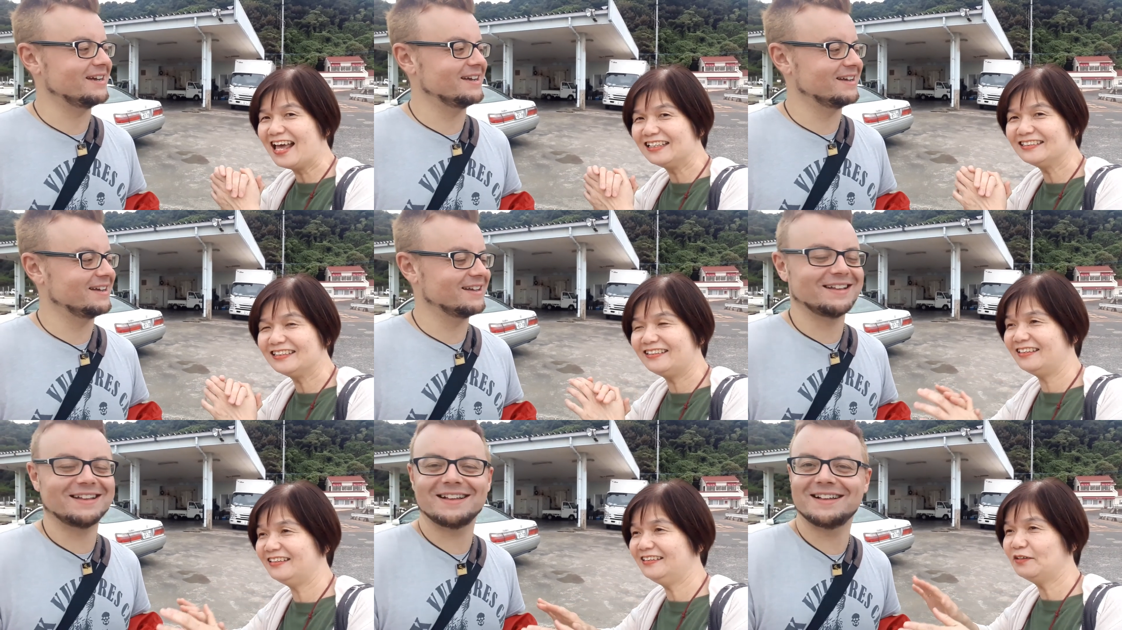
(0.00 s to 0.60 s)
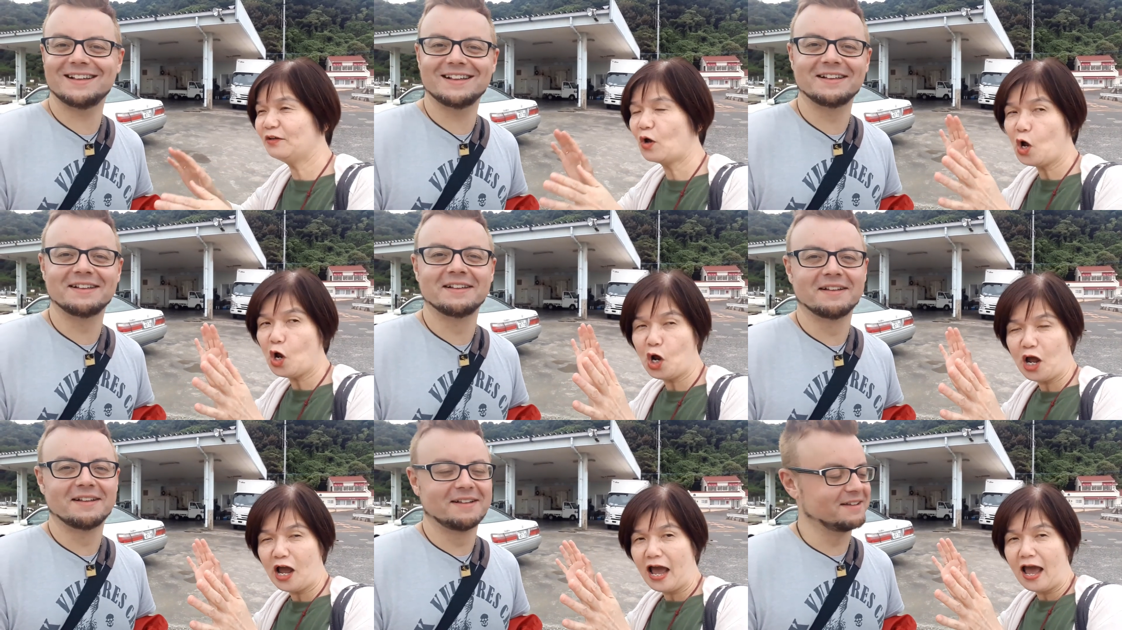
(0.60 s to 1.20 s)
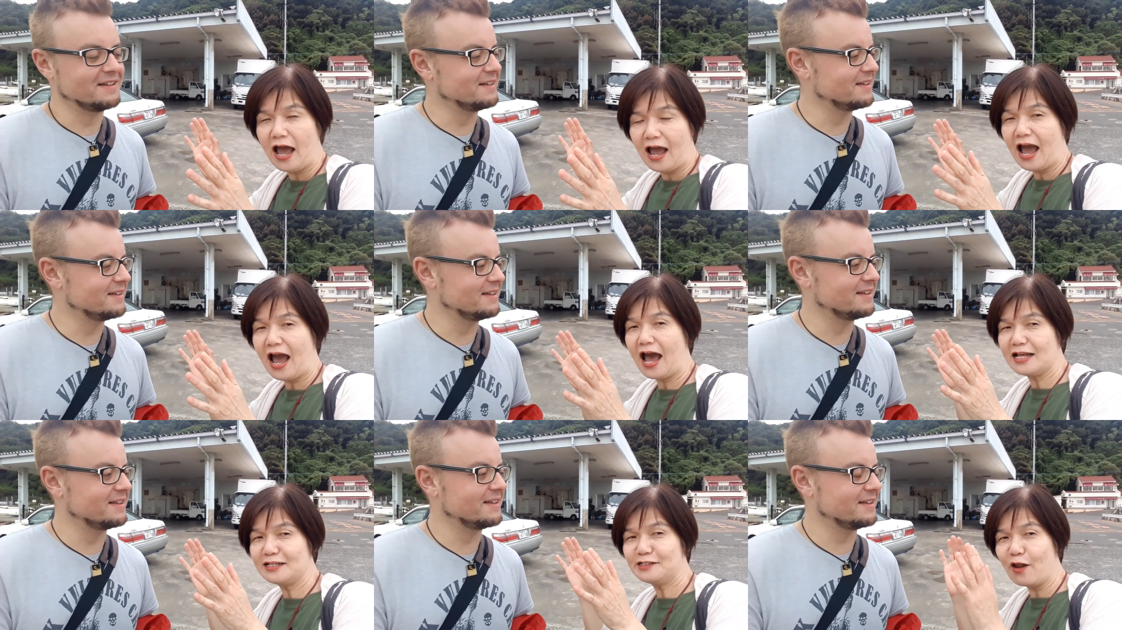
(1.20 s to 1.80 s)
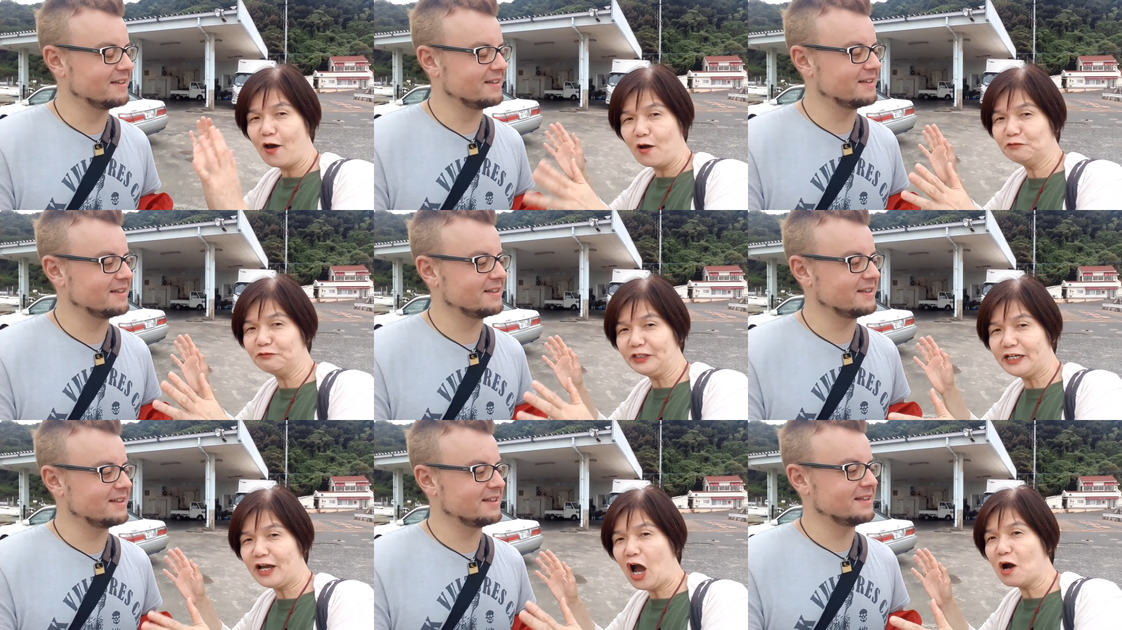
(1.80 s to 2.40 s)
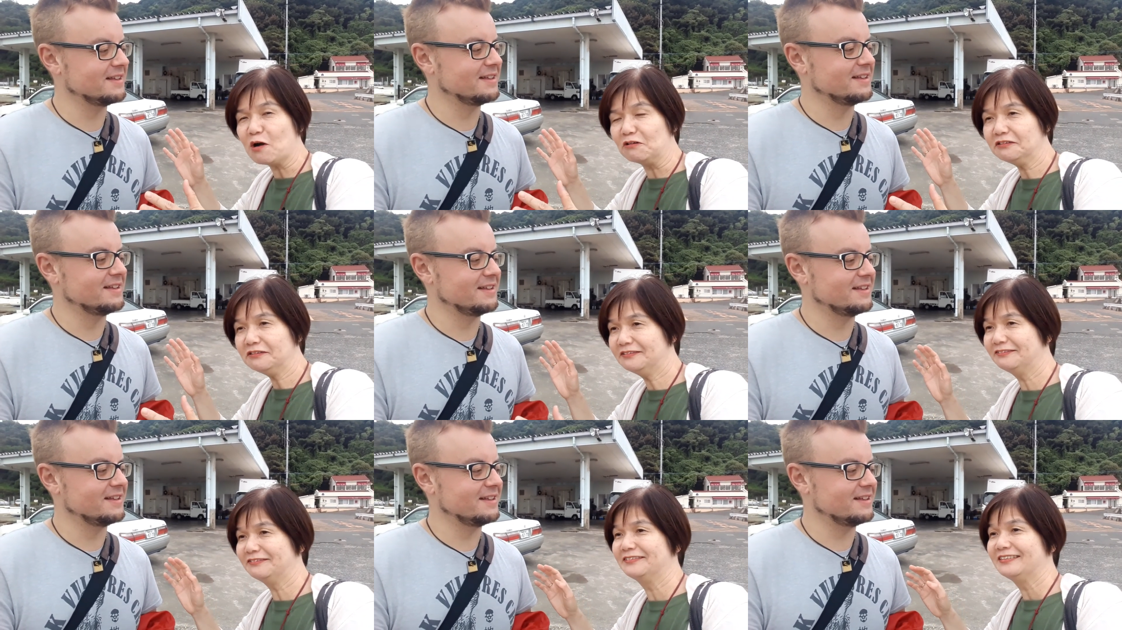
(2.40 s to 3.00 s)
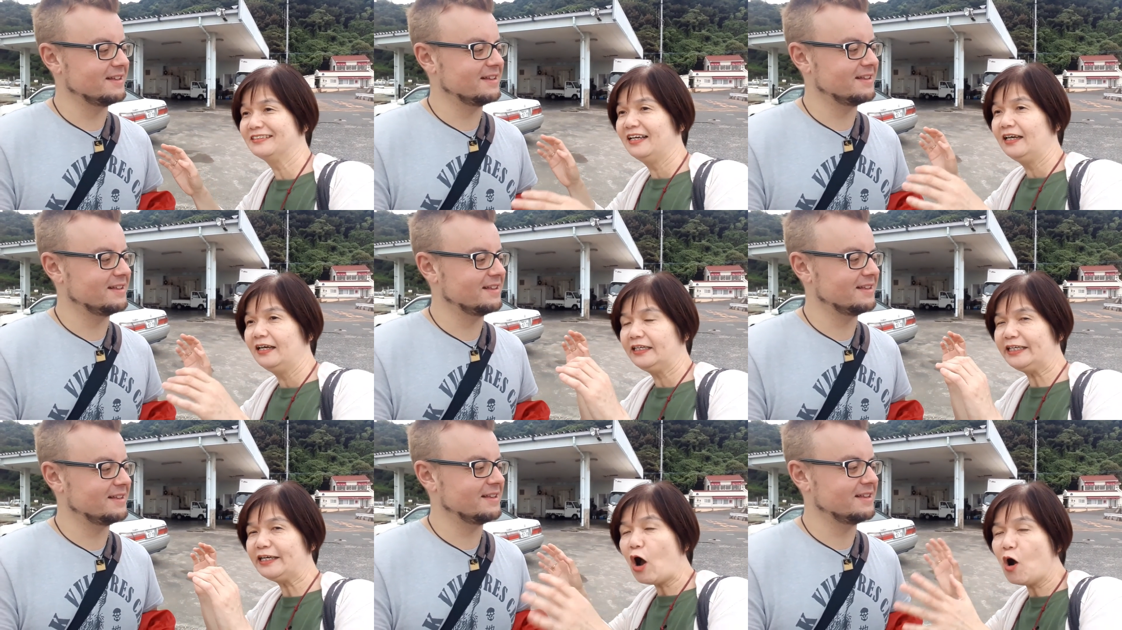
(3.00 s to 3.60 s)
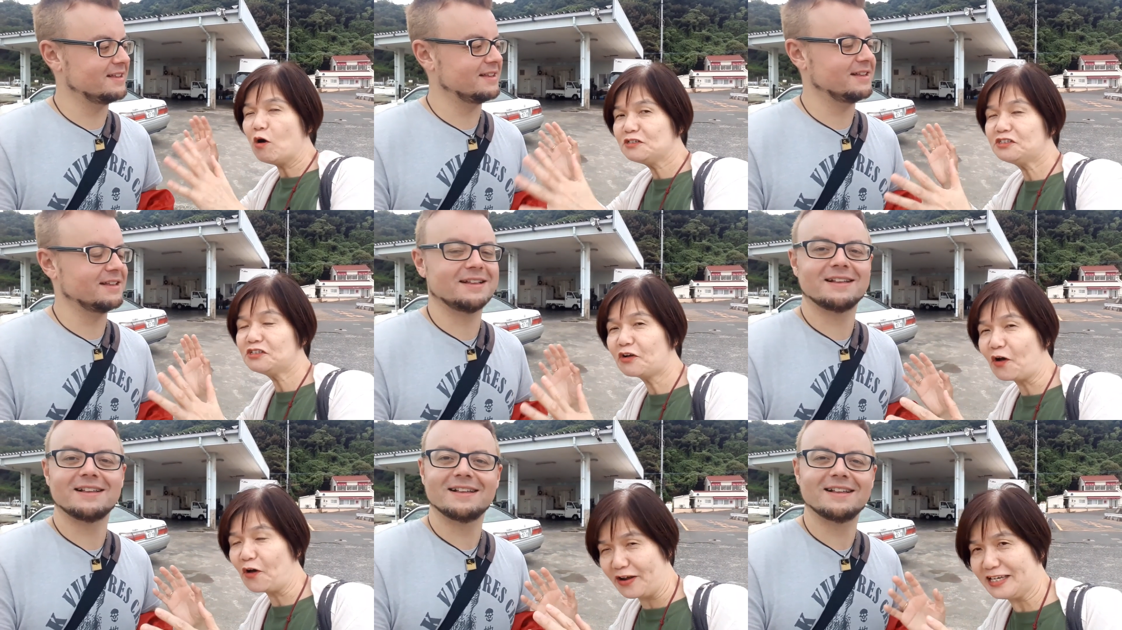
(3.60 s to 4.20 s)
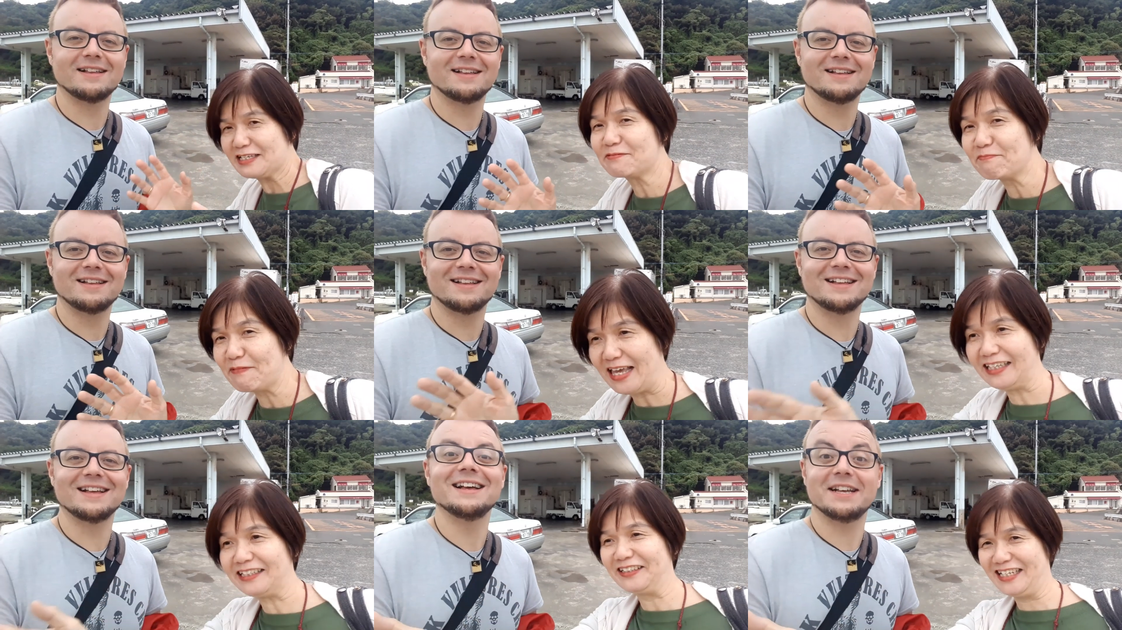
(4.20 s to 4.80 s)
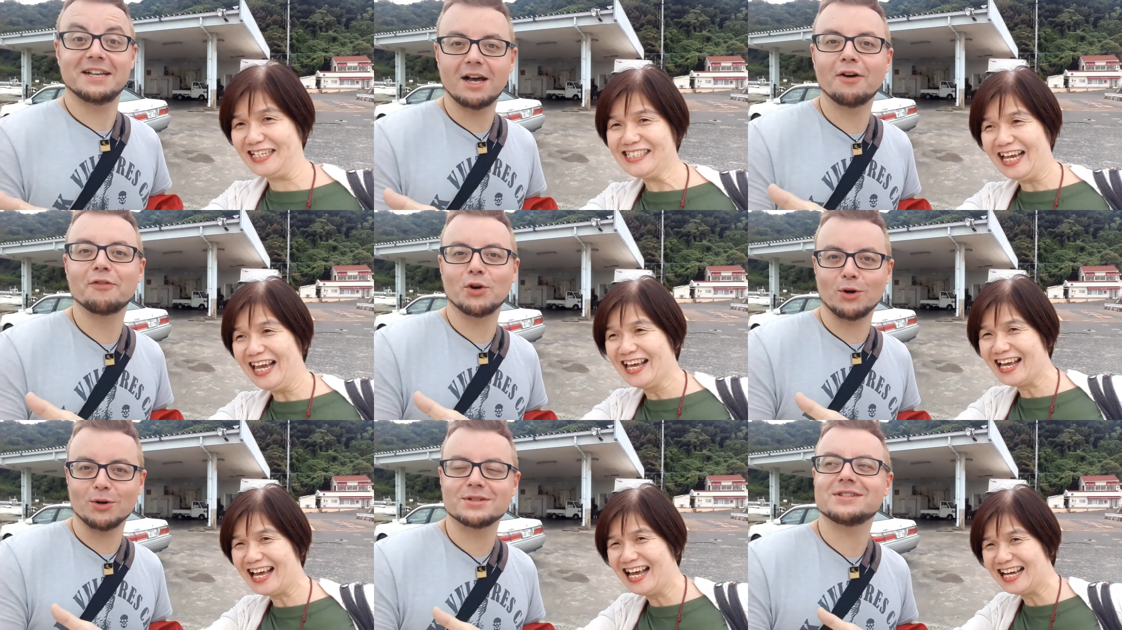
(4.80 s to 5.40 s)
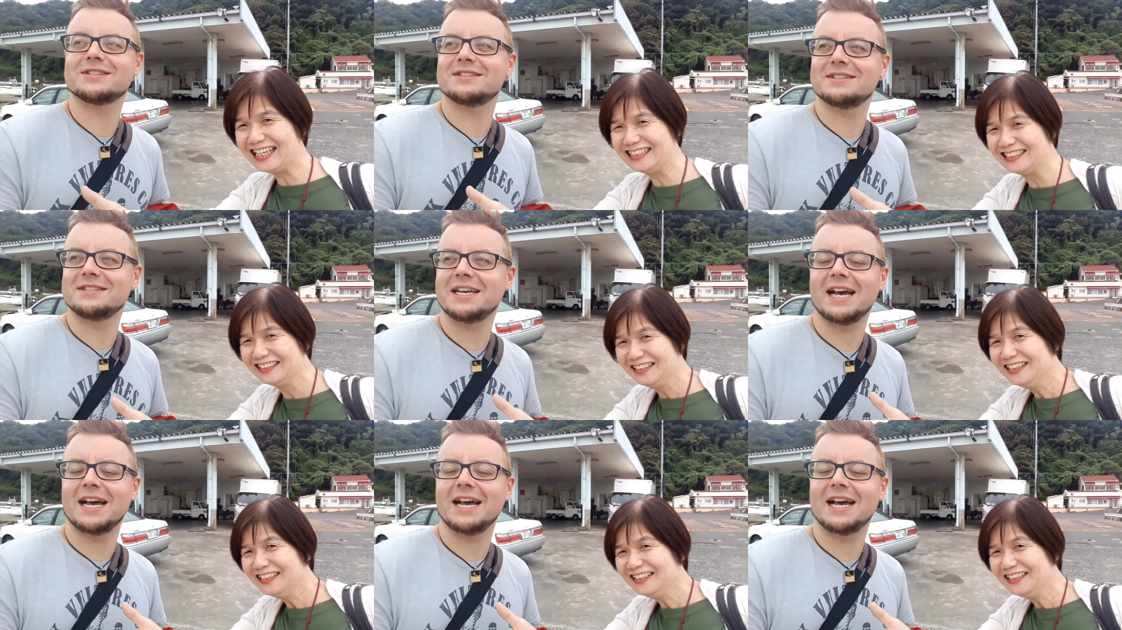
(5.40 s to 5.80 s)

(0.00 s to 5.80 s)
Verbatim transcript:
Speaker 1: And then as long we go, he also correct my English. Of course,